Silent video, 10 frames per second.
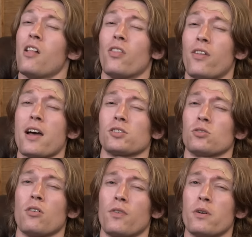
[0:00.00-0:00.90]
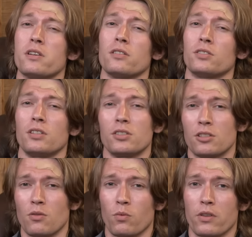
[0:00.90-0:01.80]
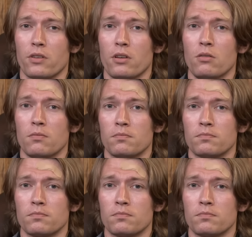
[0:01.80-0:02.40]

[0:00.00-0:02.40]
That's not very consistent with you.